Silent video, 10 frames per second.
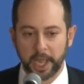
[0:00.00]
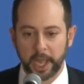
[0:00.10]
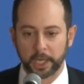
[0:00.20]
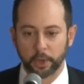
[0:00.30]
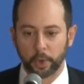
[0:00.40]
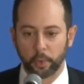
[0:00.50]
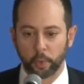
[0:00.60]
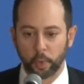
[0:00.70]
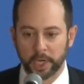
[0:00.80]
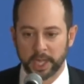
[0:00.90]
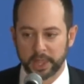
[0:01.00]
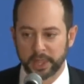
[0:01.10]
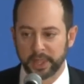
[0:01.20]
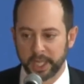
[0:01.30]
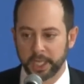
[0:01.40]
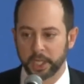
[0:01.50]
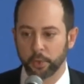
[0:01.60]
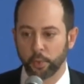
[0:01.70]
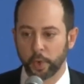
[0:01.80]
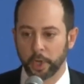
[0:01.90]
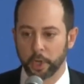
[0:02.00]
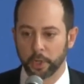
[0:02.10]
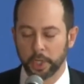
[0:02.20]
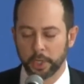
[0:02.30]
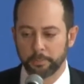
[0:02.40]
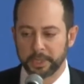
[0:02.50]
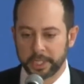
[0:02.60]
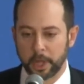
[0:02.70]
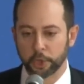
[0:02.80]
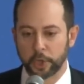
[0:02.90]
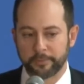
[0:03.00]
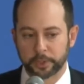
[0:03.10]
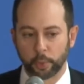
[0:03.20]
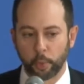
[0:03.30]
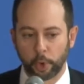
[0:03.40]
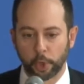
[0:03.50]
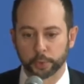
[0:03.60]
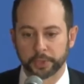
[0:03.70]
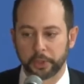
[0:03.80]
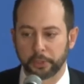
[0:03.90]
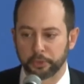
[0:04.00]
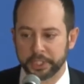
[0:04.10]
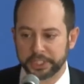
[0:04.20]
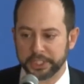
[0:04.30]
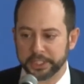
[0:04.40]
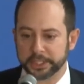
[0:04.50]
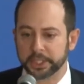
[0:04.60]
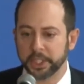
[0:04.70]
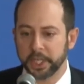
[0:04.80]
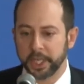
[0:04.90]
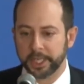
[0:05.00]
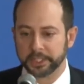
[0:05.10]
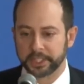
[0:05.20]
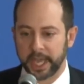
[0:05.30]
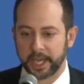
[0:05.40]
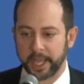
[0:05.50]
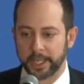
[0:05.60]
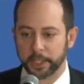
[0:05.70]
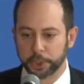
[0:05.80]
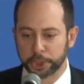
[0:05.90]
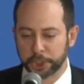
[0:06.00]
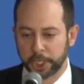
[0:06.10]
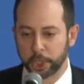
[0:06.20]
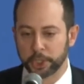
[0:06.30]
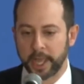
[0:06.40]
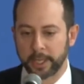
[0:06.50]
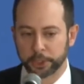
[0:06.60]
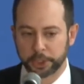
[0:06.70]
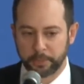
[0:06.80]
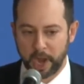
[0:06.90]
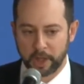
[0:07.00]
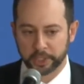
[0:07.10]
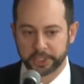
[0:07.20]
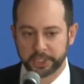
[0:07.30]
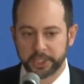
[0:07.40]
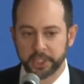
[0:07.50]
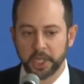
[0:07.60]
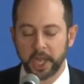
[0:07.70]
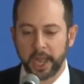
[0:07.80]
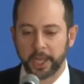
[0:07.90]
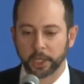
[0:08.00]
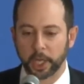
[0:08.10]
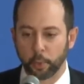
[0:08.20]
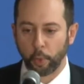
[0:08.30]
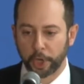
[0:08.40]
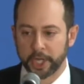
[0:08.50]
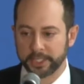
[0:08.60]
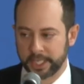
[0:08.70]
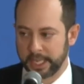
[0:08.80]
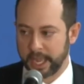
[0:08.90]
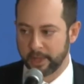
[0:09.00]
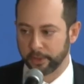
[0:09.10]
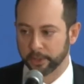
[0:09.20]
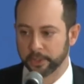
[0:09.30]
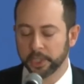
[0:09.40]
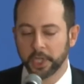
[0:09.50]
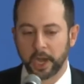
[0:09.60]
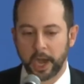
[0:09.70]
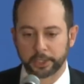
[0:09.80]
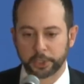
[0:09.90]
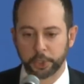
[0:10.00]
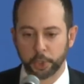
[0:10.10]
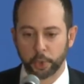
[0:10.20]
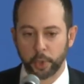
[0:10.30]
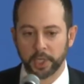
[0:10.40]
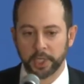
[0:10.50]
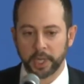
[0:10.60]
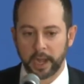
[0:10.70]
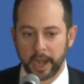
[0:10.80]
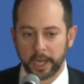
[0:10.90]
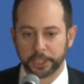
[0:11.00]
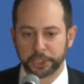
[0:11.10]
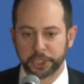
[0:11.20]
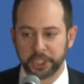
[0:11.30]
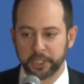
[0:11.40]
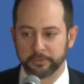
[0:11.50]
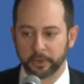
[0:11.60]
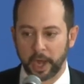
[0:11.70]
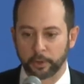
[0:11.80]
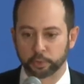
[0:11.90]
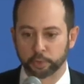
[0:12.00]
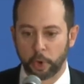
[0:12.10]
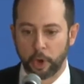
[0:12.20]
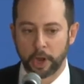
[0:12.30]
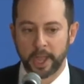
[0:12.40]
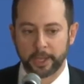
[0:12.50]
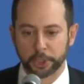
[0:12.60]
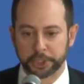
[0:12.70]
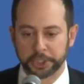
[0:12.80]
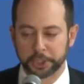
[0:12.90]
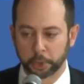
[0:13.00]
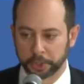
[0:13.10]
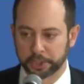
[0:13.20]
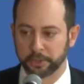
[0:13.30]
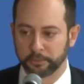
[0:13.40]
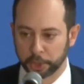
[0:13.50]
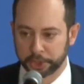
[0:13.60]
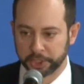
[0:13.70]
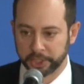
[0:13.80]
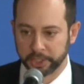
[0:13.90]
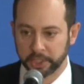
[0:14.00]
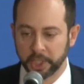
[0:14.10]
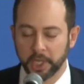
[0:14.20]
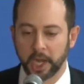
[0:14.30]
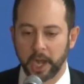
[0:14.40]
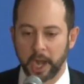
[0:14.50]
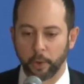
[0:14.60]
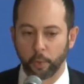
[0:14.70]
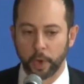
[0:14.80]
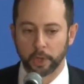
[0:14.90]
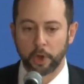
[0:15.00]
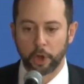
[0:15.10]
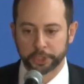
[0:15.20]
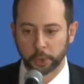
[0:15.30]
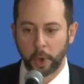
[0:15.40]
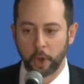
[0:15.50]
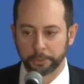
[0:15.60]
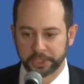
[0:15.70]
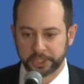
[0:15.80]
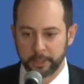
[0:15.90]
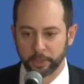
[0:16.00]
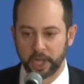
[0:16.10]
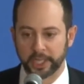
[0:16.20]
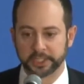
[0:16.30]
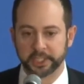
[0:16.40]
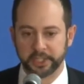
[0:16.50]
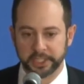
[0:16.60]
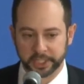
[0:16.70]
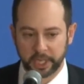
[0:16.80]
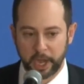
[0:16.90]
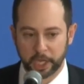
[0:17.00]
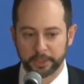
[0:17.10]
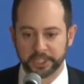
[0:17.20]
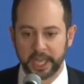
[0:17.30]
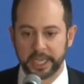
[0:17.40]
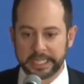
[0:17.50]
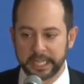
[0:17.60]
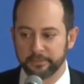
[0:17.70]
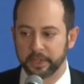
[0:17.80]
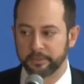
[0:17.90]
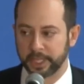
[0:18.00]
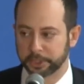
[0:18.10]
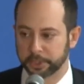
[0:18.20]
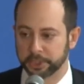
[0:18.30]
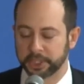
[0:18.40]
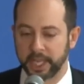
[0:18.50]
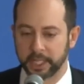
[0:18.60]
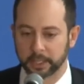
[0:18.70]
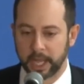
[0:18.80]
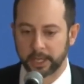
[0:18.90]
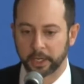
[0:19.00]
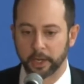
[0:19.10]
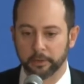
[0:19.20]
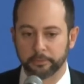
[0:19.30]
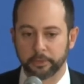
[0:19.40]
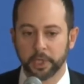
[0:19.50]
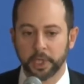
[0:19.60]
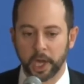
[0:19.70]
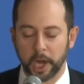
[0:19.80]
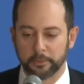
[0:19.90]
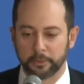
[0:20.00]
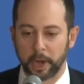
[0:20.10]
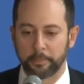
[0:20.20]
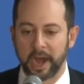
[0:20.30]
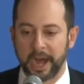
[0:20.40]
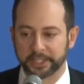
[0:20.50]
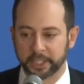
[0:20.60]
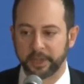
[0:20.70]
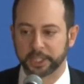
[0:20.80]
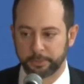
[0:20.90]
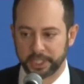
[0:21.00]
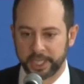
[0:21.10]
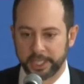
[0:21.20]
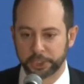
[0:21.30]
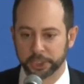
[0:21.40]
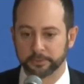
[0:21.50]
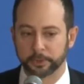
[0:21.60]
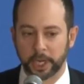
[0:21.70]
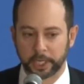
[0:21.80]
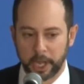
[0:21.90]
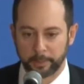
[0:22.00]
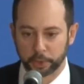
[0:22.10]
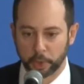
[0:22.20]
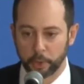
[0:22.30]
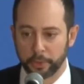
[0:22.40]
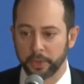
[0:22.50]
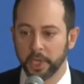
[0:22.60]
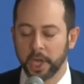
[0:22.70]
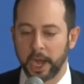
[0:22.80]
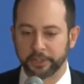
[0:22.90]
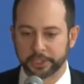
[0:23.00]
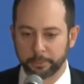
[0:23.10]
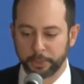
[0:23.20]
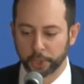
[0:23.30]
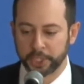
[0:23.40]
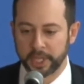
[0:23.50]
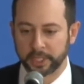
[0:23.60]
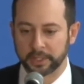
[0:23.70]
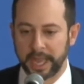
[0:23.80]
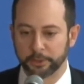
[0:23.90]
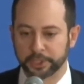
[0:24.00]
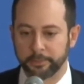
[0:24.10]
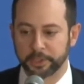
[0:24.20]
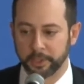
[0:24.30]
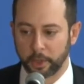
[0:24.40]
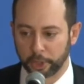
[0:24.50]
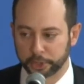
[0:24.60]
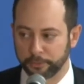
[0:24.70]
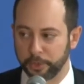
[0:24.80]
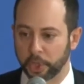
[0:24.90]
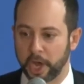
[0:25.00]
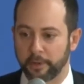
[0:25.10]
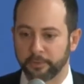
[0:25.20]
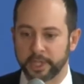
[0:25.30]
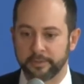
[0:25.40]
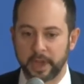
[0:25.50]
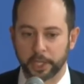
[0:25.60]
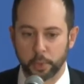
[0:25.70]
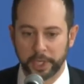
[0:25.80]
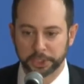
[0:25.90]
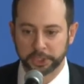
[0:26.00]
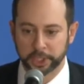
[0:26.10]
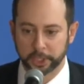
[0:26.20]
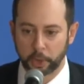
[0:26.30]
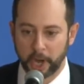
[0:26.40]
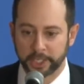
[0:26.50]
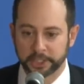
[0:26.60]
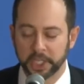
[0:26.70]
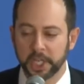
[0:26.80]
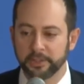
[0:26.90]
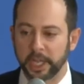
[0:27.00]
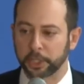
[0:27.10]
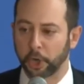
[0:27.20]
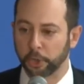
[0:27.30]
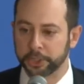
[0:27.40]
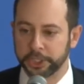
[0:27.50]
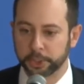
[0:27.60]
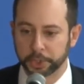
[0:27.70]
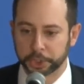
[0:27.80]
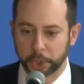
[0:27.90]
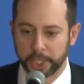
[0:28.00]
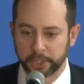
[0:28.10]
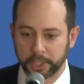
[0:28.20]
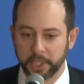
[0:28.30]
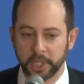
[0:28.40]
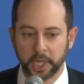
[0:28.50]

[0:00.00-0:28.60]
And what I think will be telegraphed to the world with the three C's is that a shared energy policy and working together to achieve raw energy source diversity will also help stabilize these economies and give investors a lot of positive expectation for economic growth, the stability that allows them to also feel confident that valuations are going to rise, that currencies will strengthen.